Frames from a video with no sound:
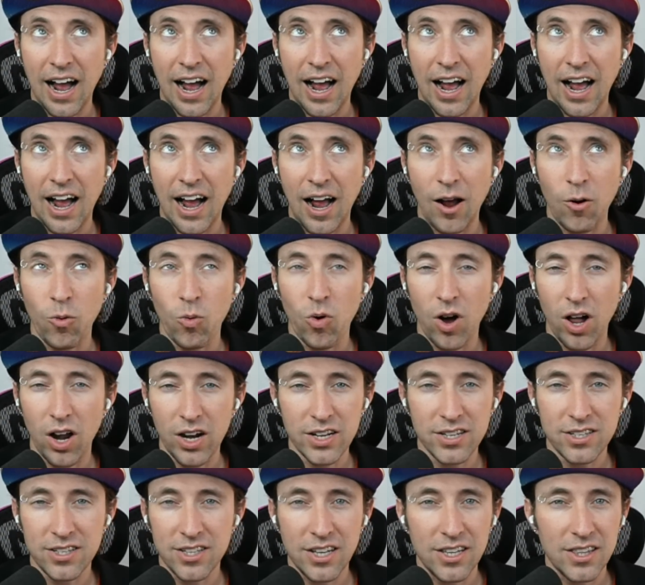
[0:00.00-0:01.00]
I want to
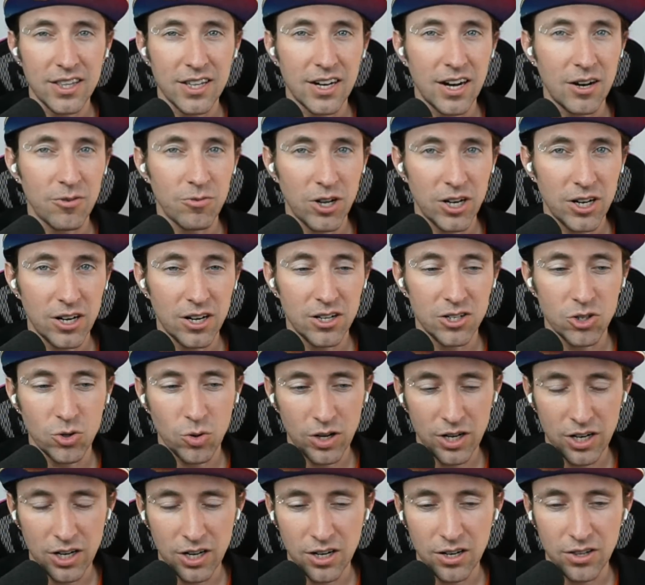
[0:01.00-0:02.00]
say that I read on
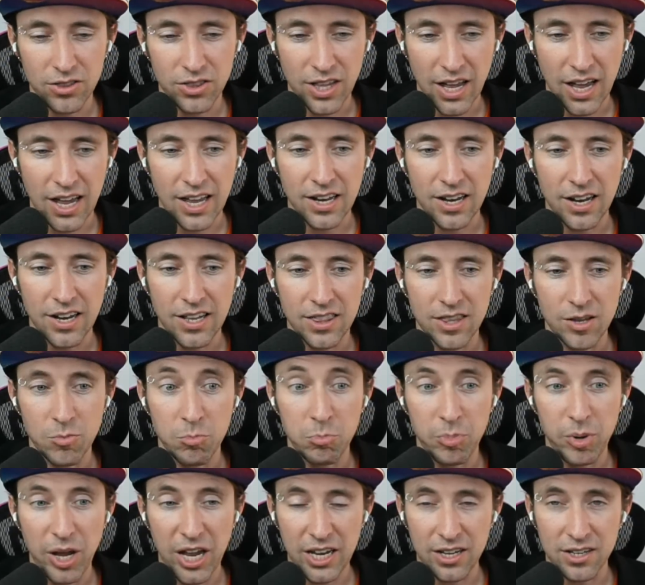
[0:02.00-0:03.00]
Twitter that the
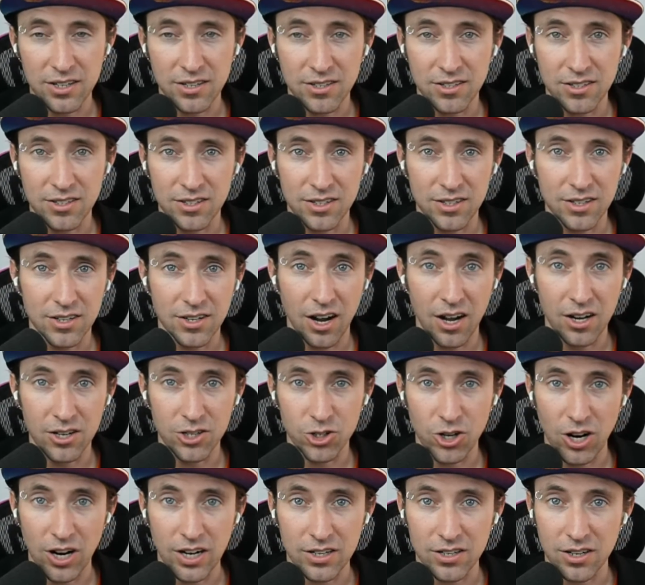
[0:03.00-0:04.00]
base
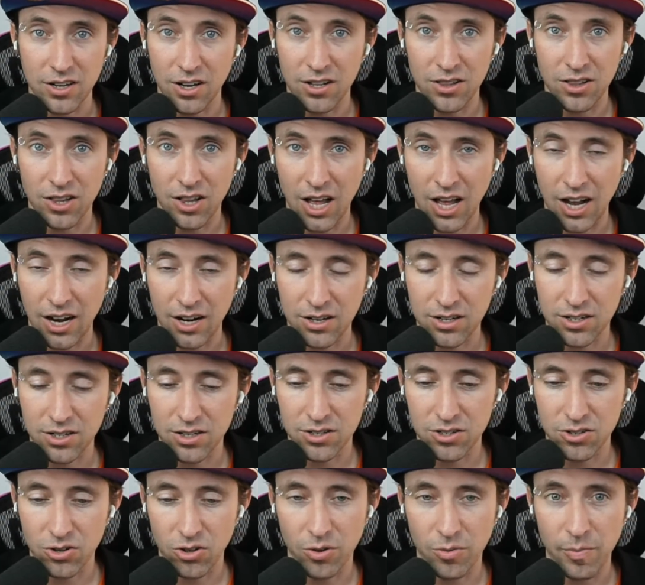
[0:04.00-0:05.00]
contract unlocked.
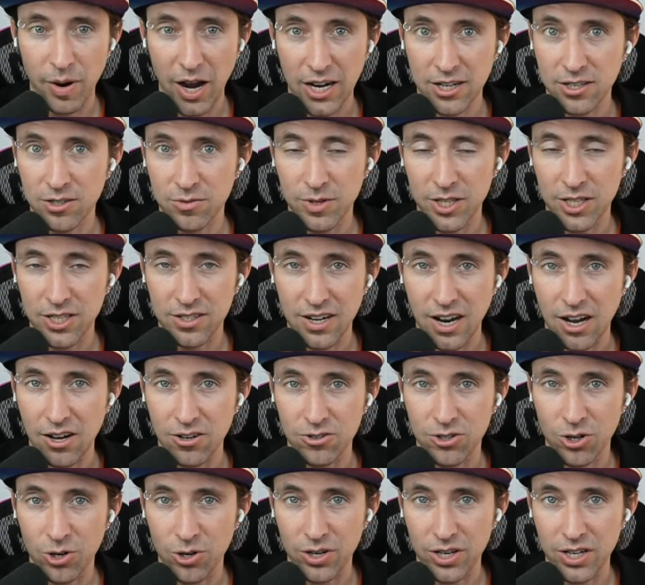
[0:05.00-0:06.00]
So the Maximus DAO
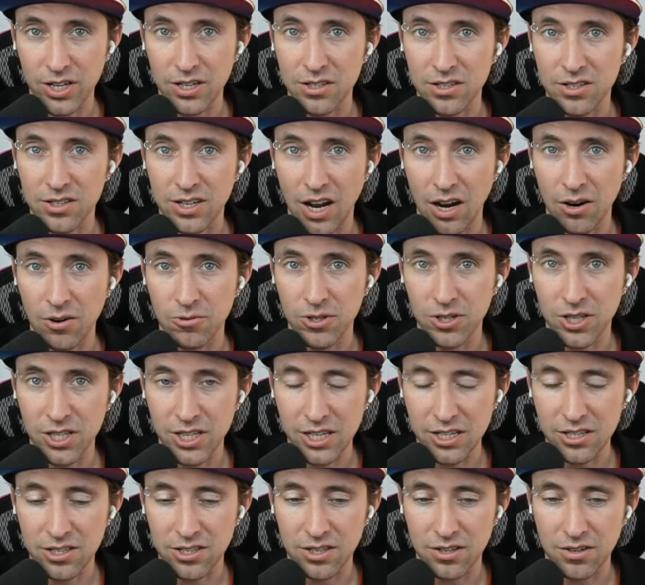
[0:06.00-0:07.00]
tokens got
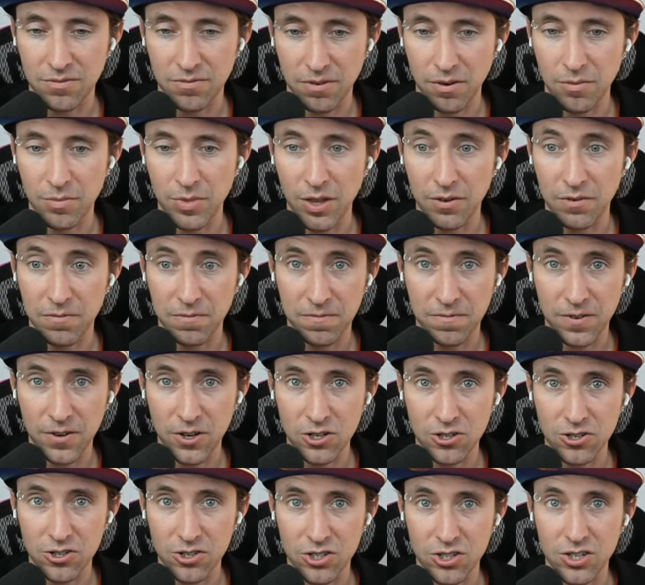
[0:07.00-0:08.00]
released from the
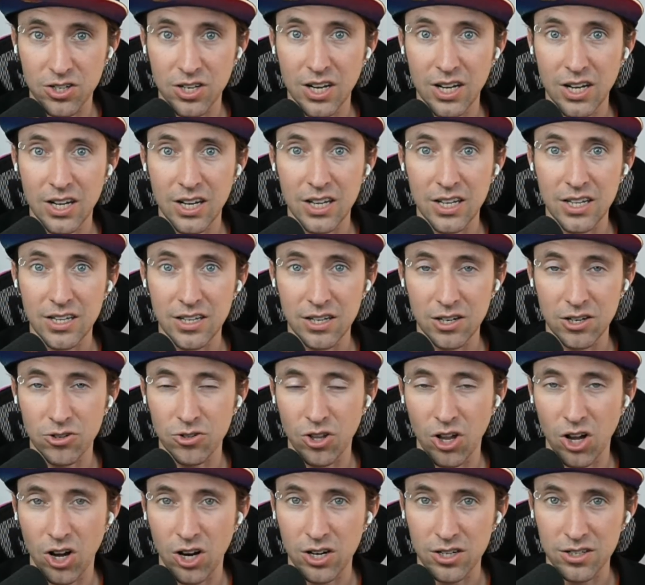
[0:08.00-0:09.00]
first
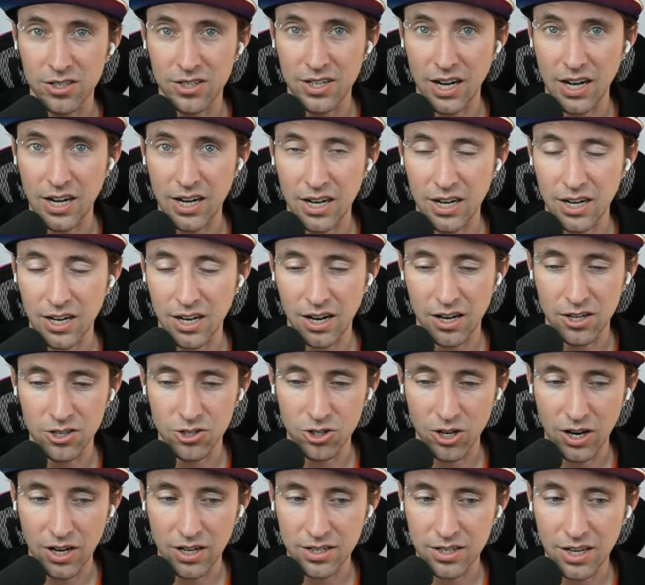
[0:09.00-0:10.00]
year-long staking
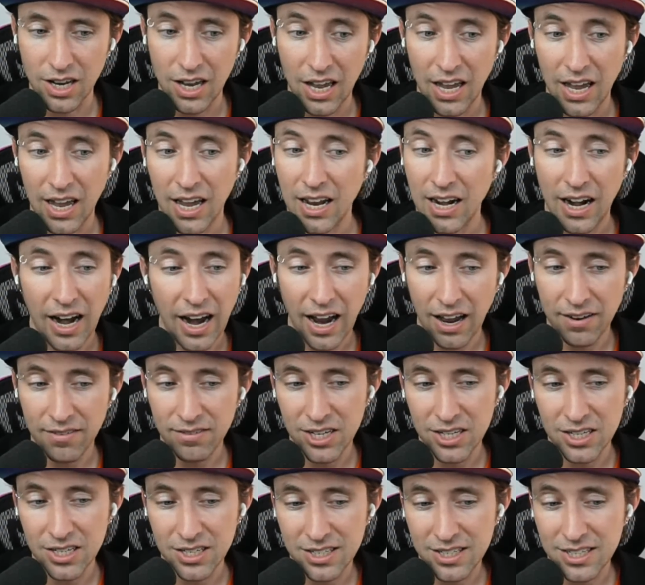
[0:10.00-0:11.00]
contract. And I
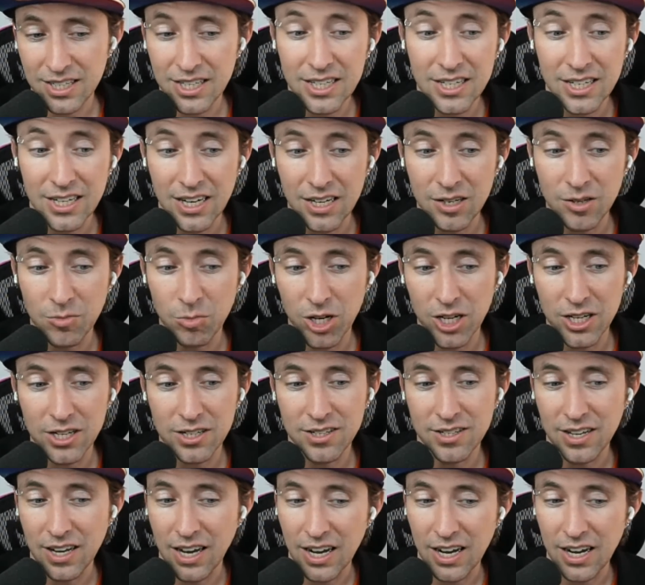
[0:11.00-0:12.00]
haven't seen anybody
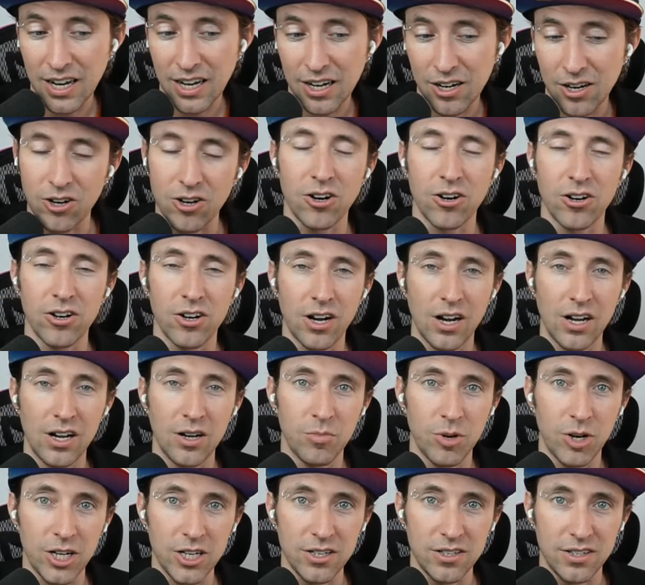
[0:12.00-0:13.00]
say or heard
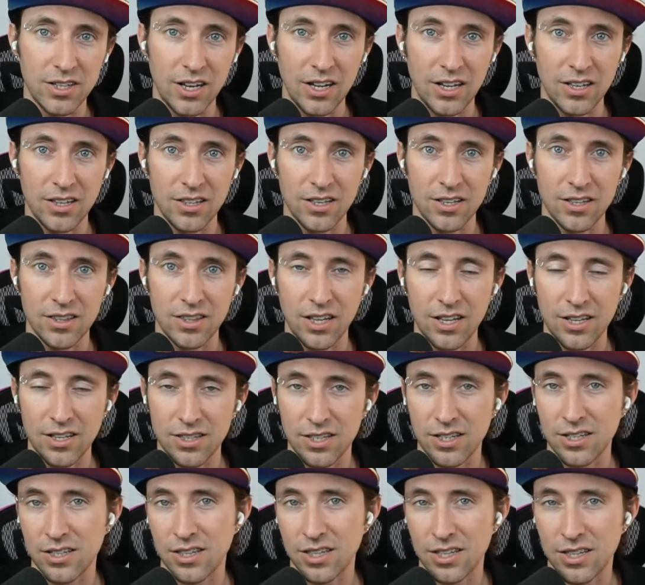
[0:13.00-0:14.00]
anybody say that they
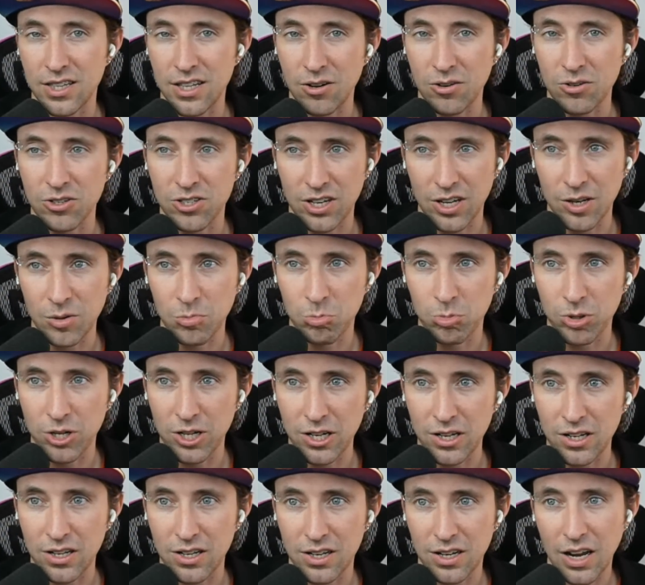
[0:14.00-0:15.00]
think that was it,
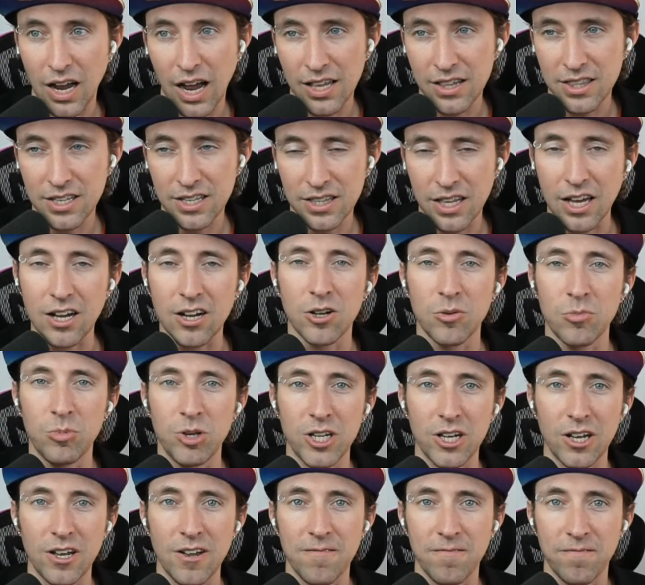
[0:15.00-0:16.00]
but I think that could be
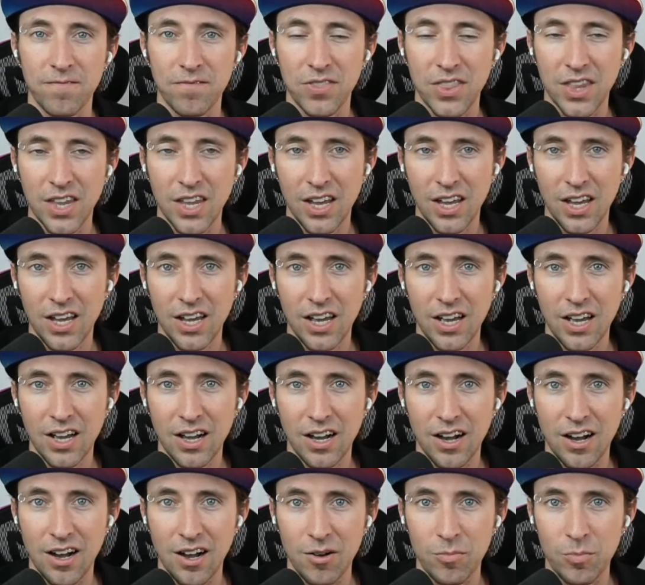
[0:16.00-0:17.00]
it.
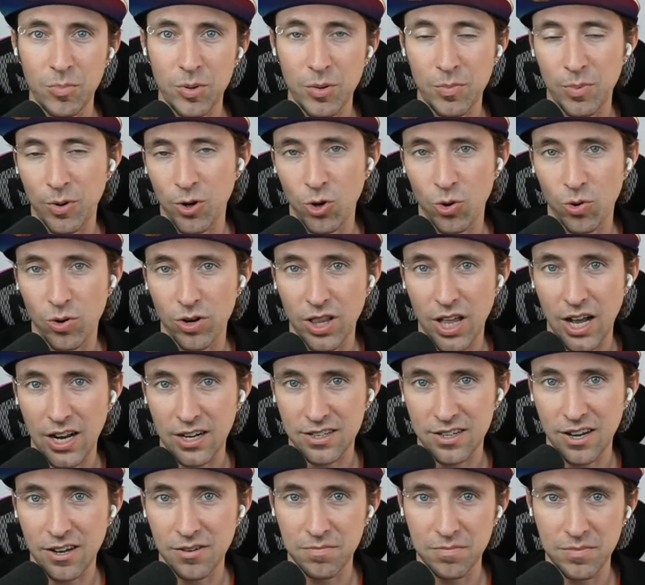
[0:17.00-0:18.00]
People who were locked
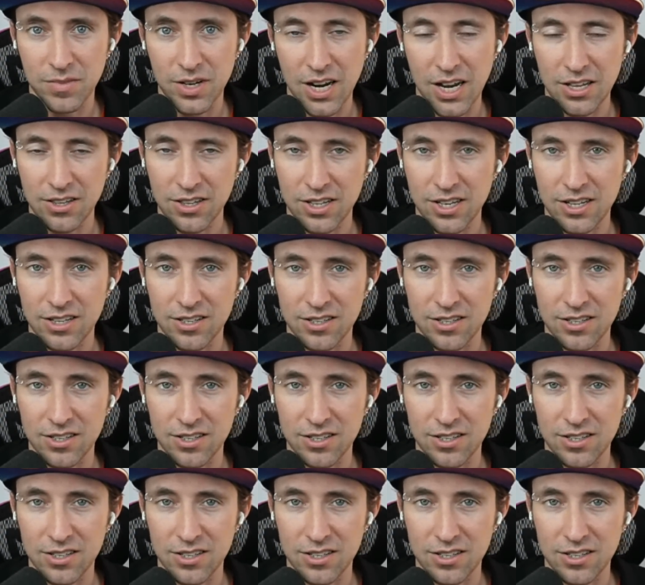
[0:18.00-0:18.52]
up, now they can